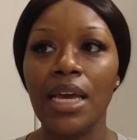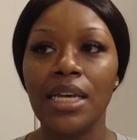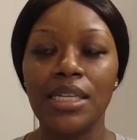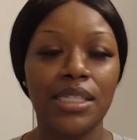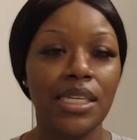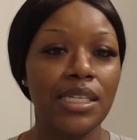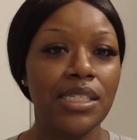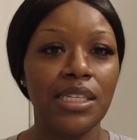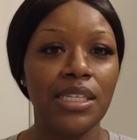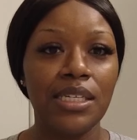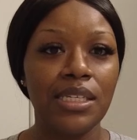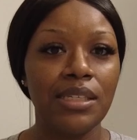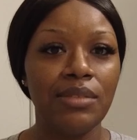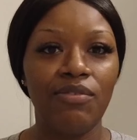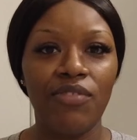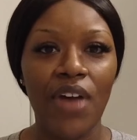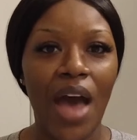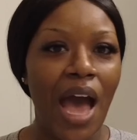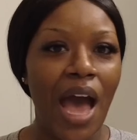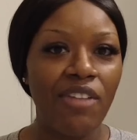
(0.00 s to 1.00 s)

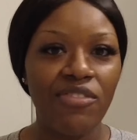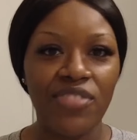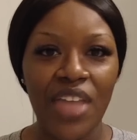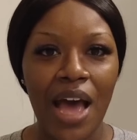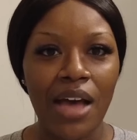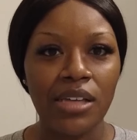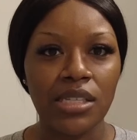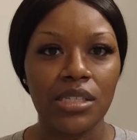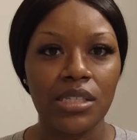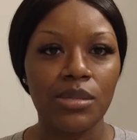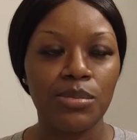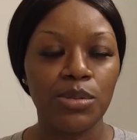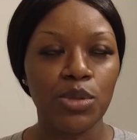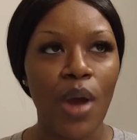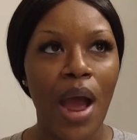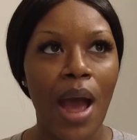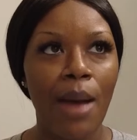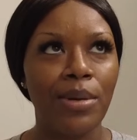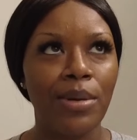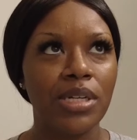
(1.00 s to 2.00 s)
65,000
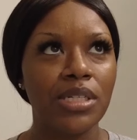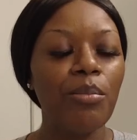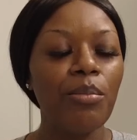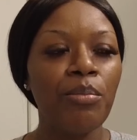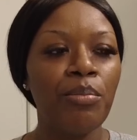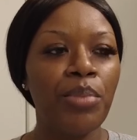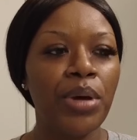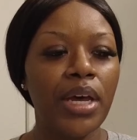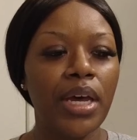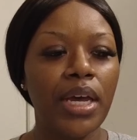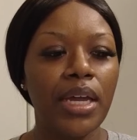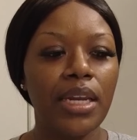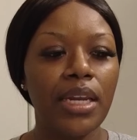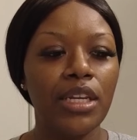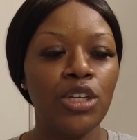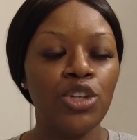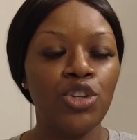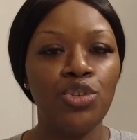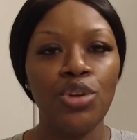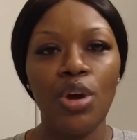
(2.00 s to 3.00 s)
subscribers. But
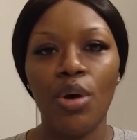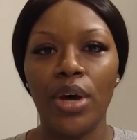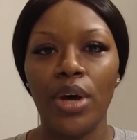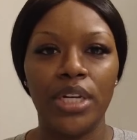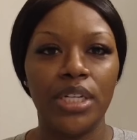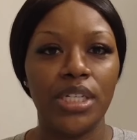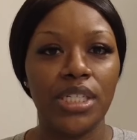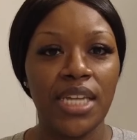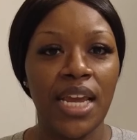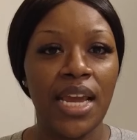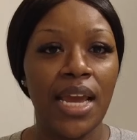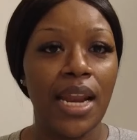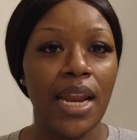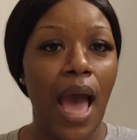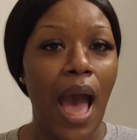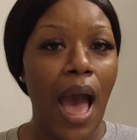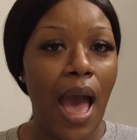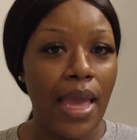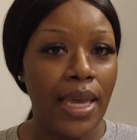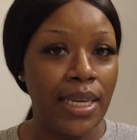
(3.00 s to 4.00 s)
you don't understand.
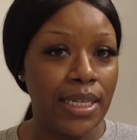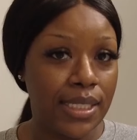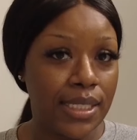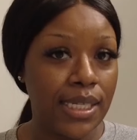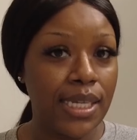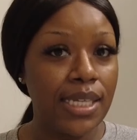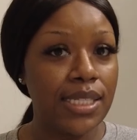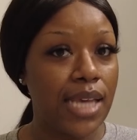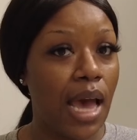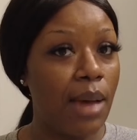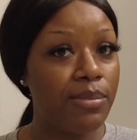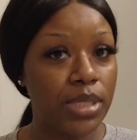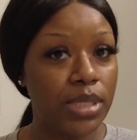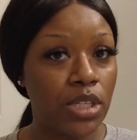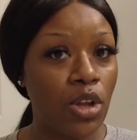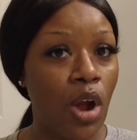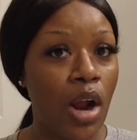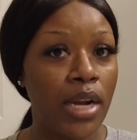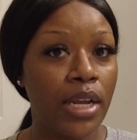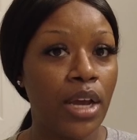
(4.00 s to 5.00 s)
In a sense, I'm
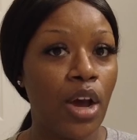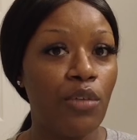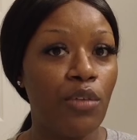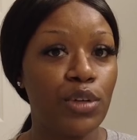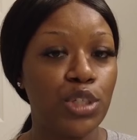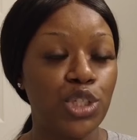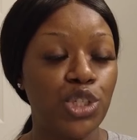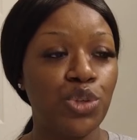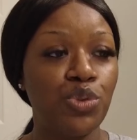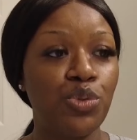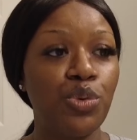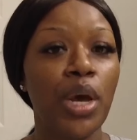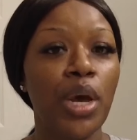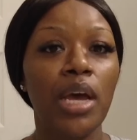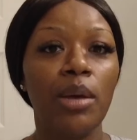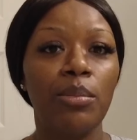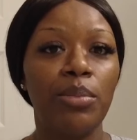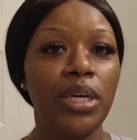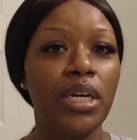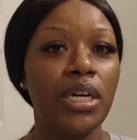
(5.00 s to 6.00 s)
starting over too
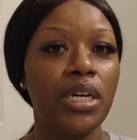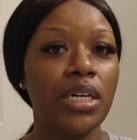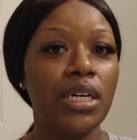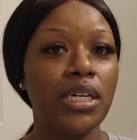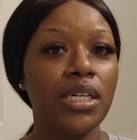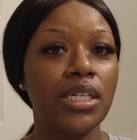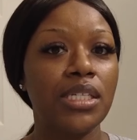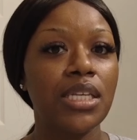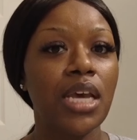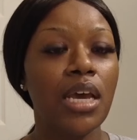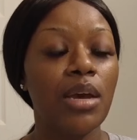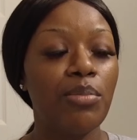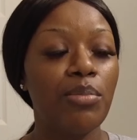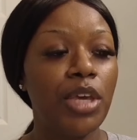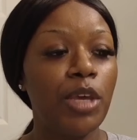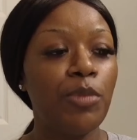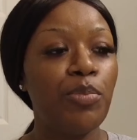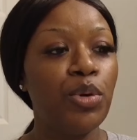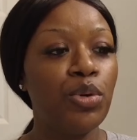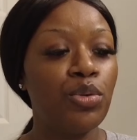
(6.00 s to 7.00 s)
because
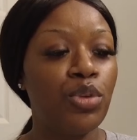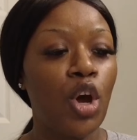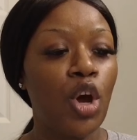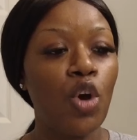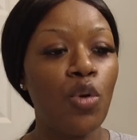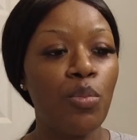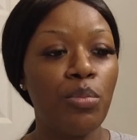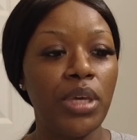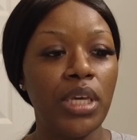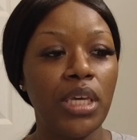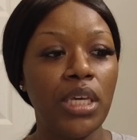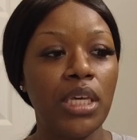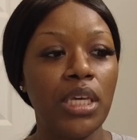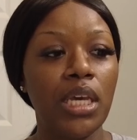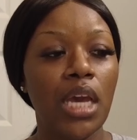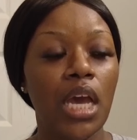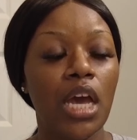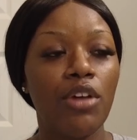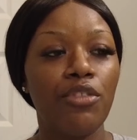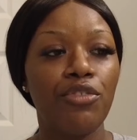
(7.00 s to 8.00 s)
people know
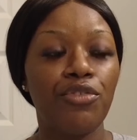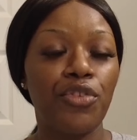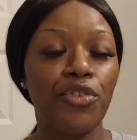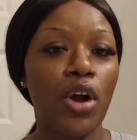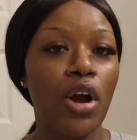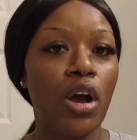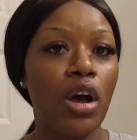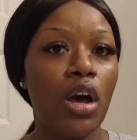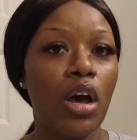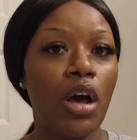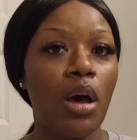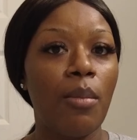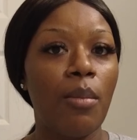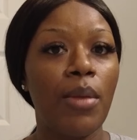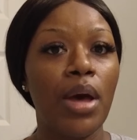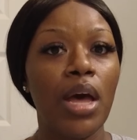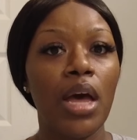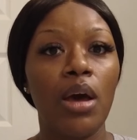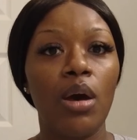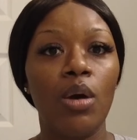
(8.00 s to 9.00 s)
me from
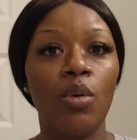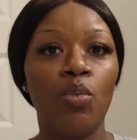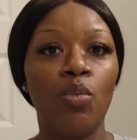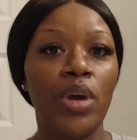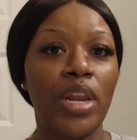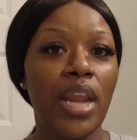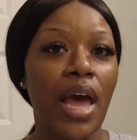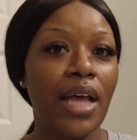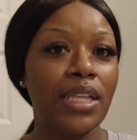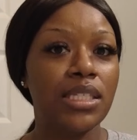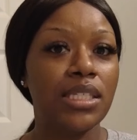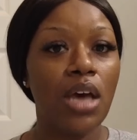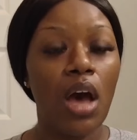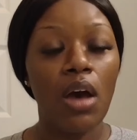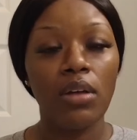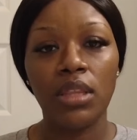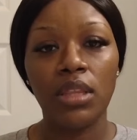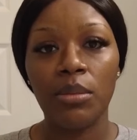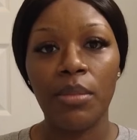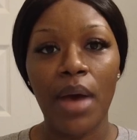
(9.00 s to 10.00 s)
when I
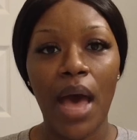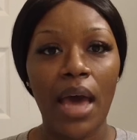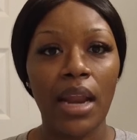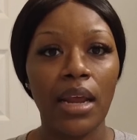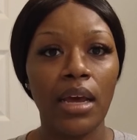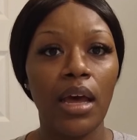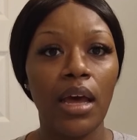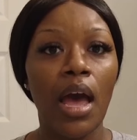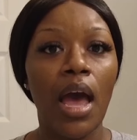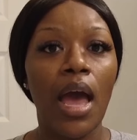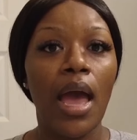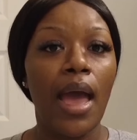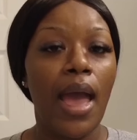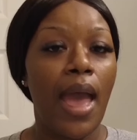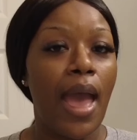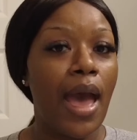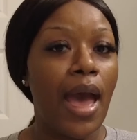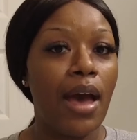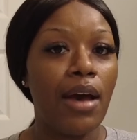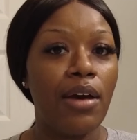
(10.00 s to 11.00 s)
taught them how to
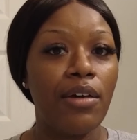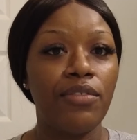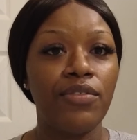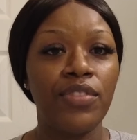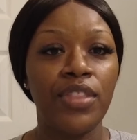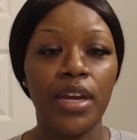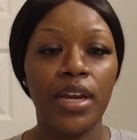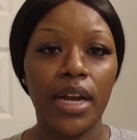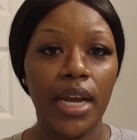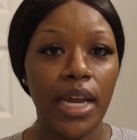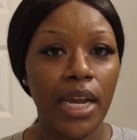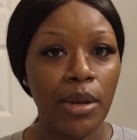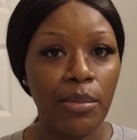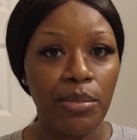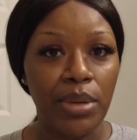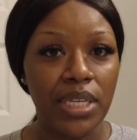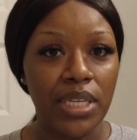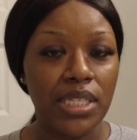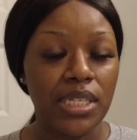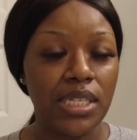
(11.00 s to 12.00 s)
have their hair
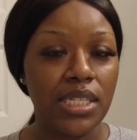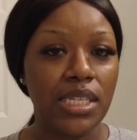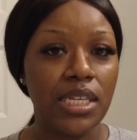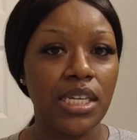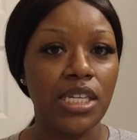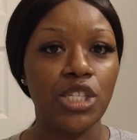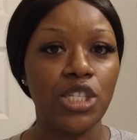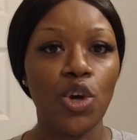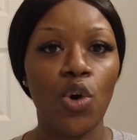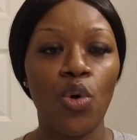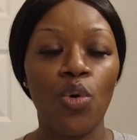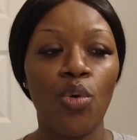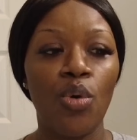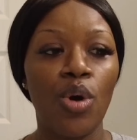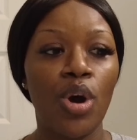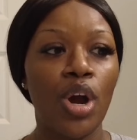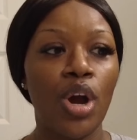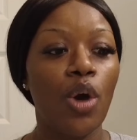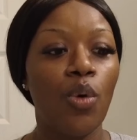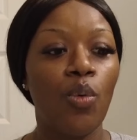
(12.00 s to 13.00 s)
businesses
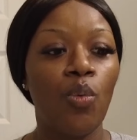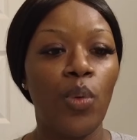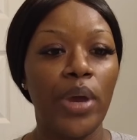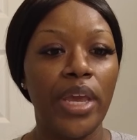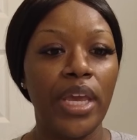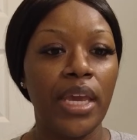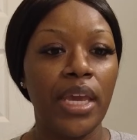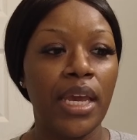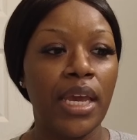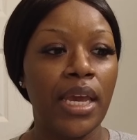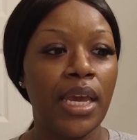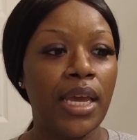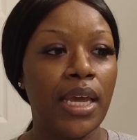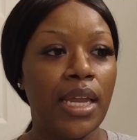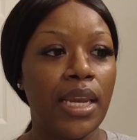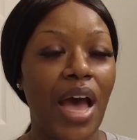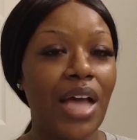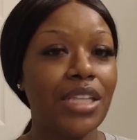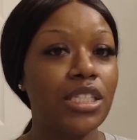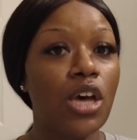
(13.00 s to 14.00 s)
or when
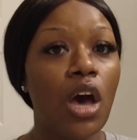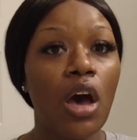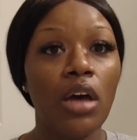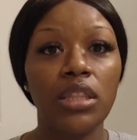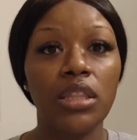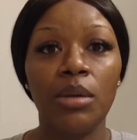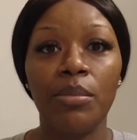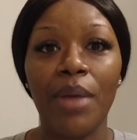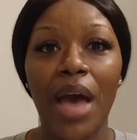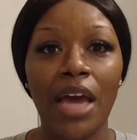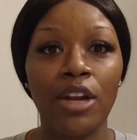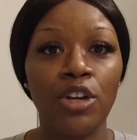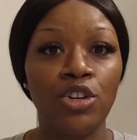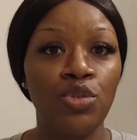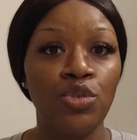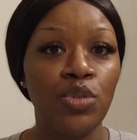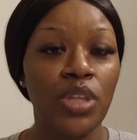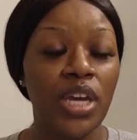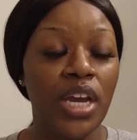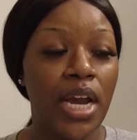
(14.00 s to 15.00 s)
I taught them how to do
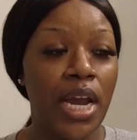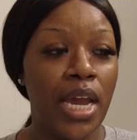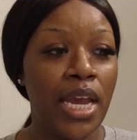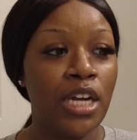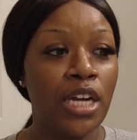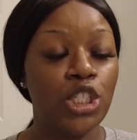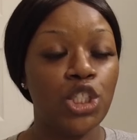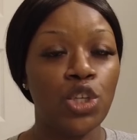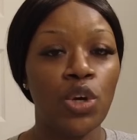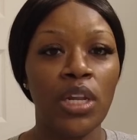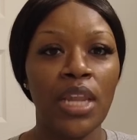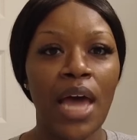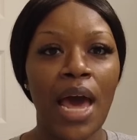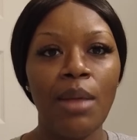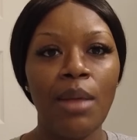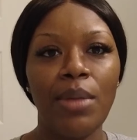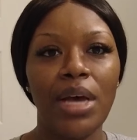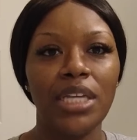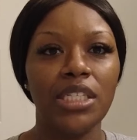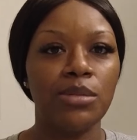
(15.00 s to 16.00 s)
their hair. So a lot of
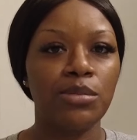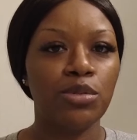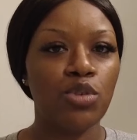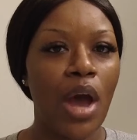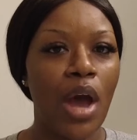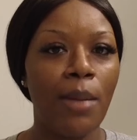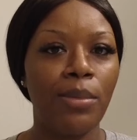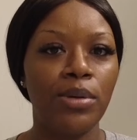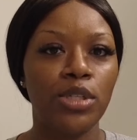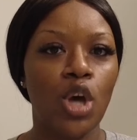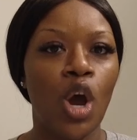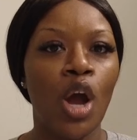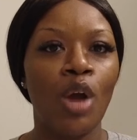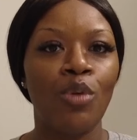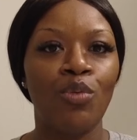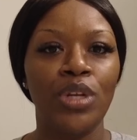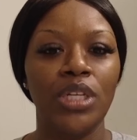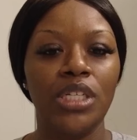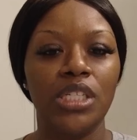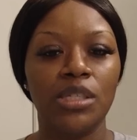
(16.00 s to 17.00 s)
my subscribers aren't
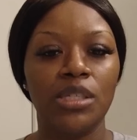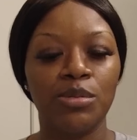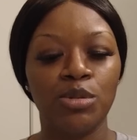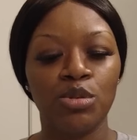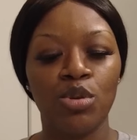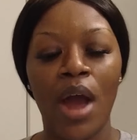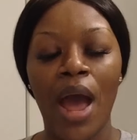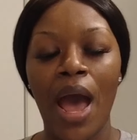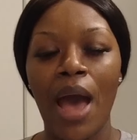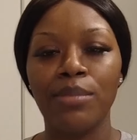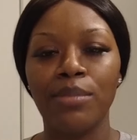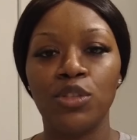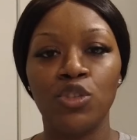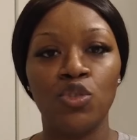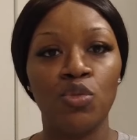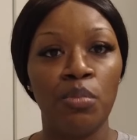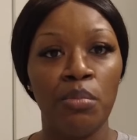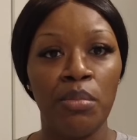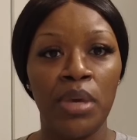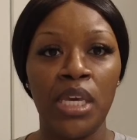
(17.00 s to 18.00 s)
really subscribed to
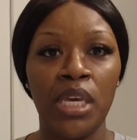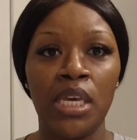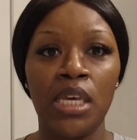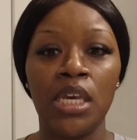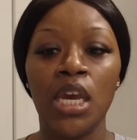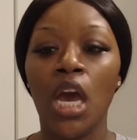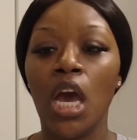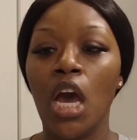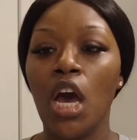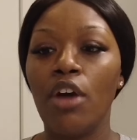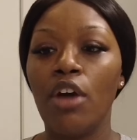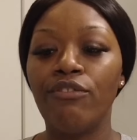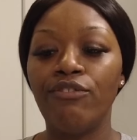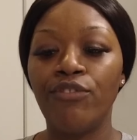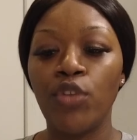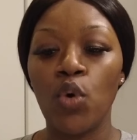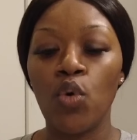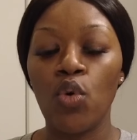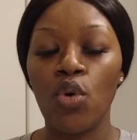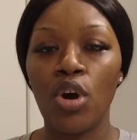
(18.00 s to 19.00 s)
me
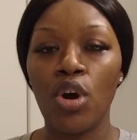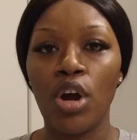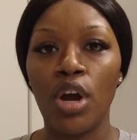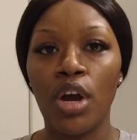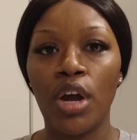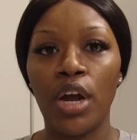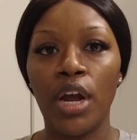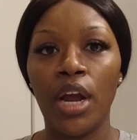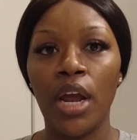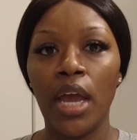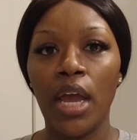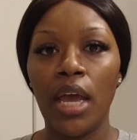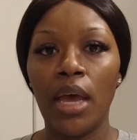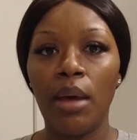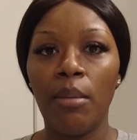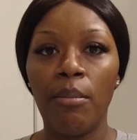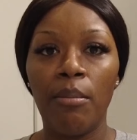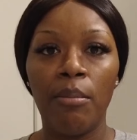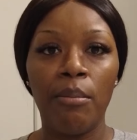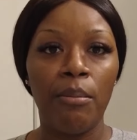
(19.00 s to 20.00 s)
for
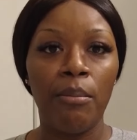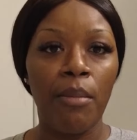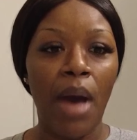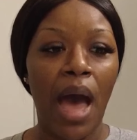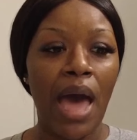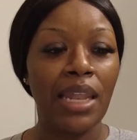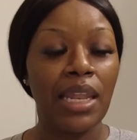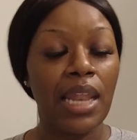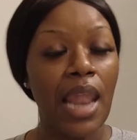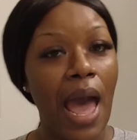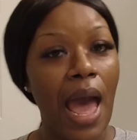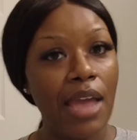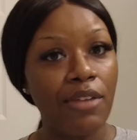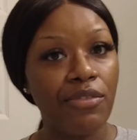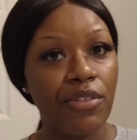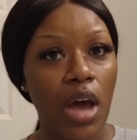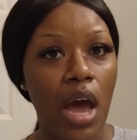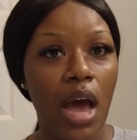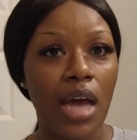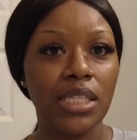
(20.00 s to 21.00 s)
my life
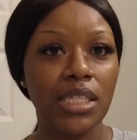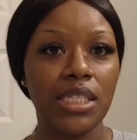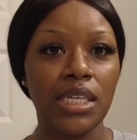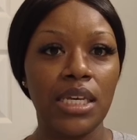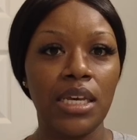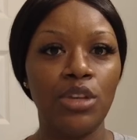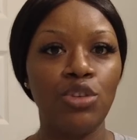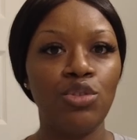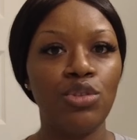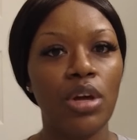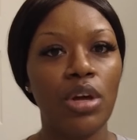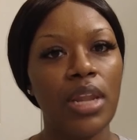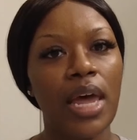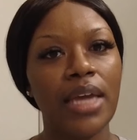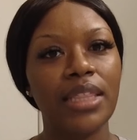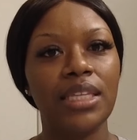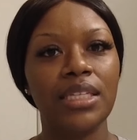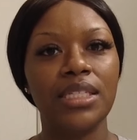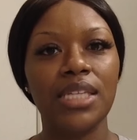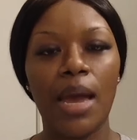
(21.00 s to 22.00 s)
content, you know, like
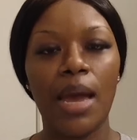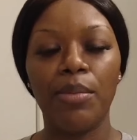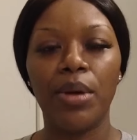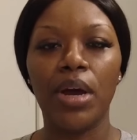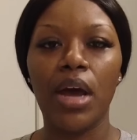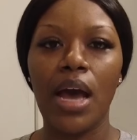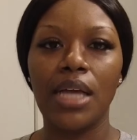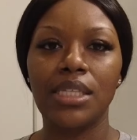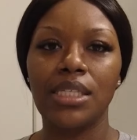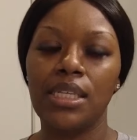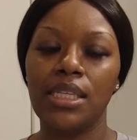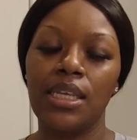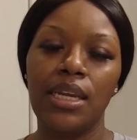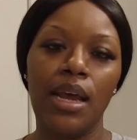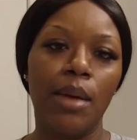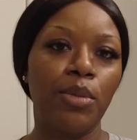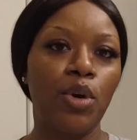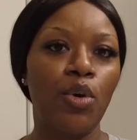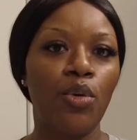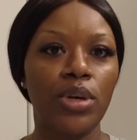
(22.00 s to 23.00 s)
the type of content that
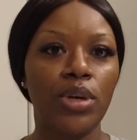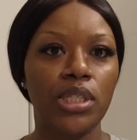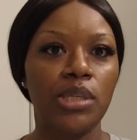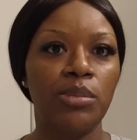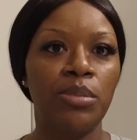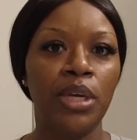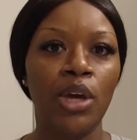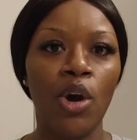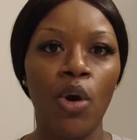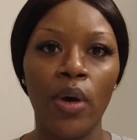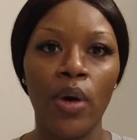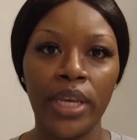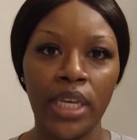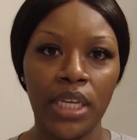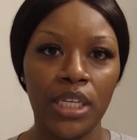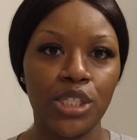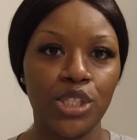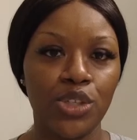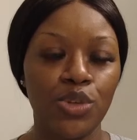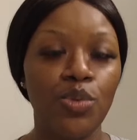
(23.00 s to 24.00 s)
I'm going to be going
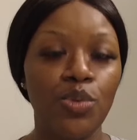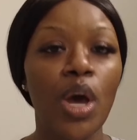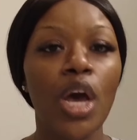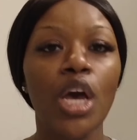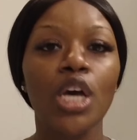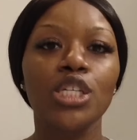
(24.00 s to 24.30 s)
into.